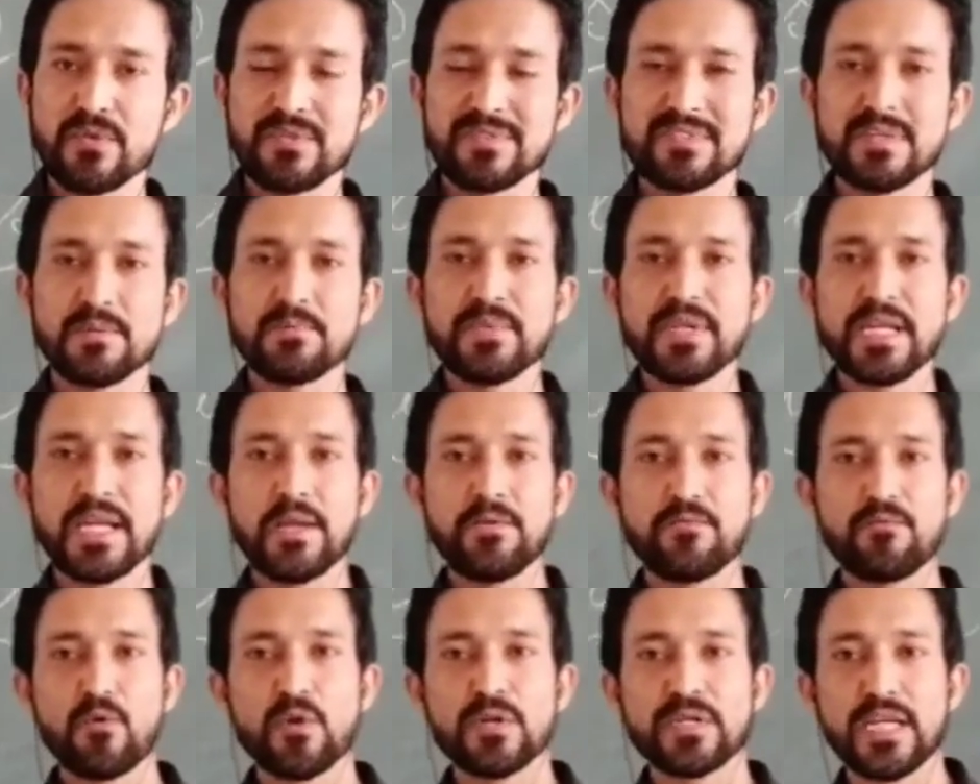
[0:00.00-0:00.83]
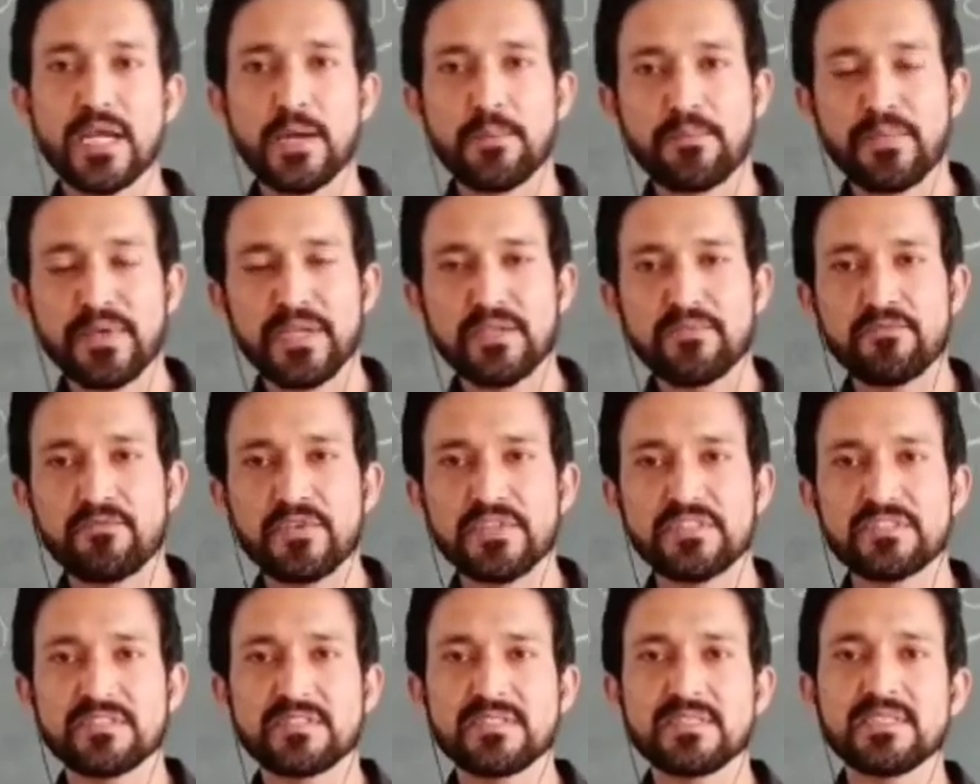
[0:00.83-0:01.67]
Sometimes what happens,
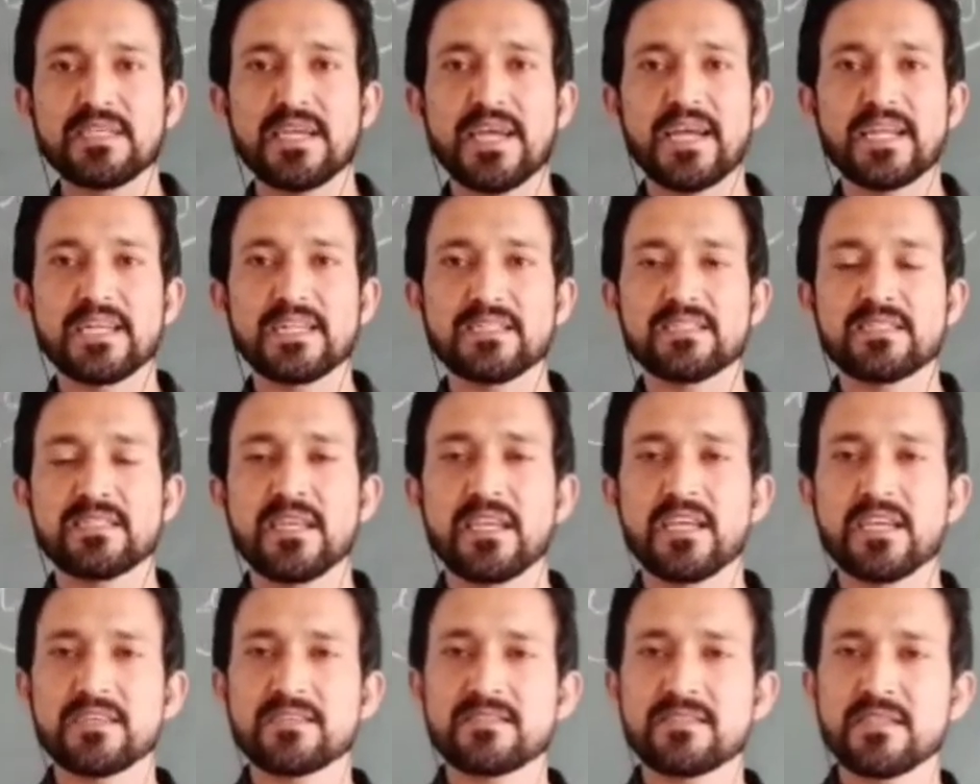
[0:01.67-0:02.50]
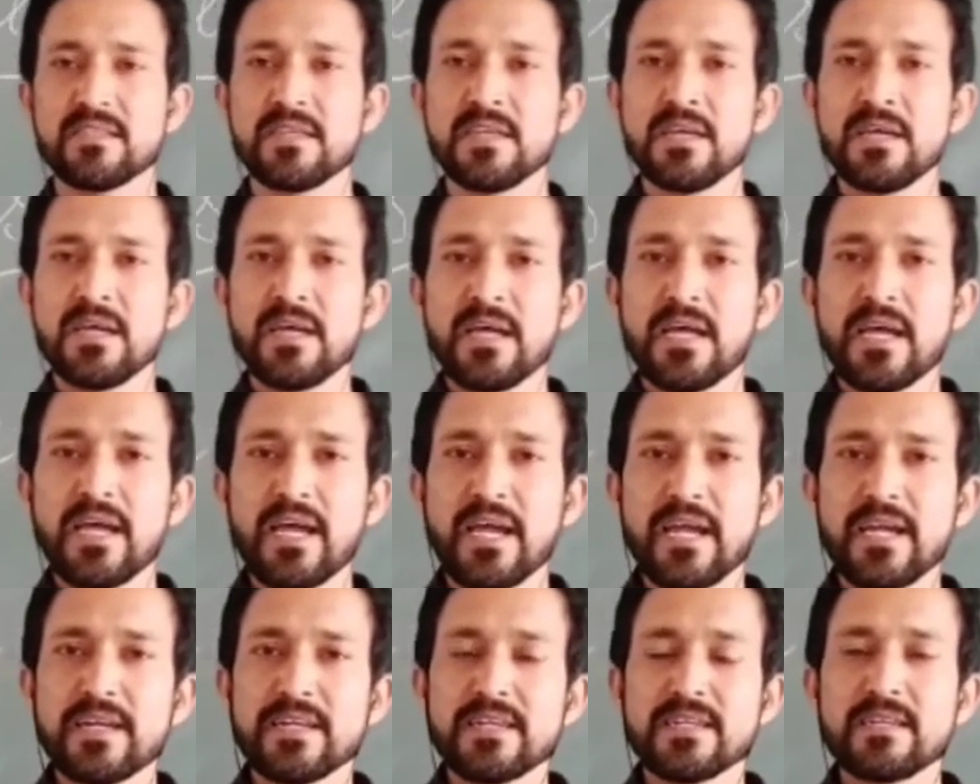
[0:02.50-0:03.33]
we see anything
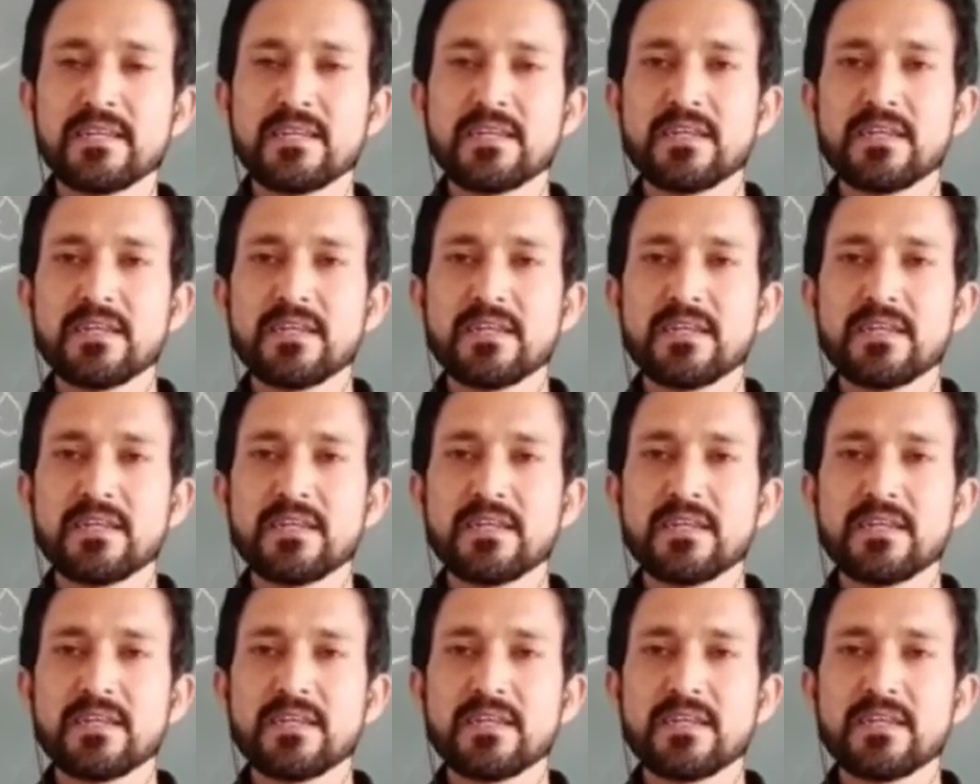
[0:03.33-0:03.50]
and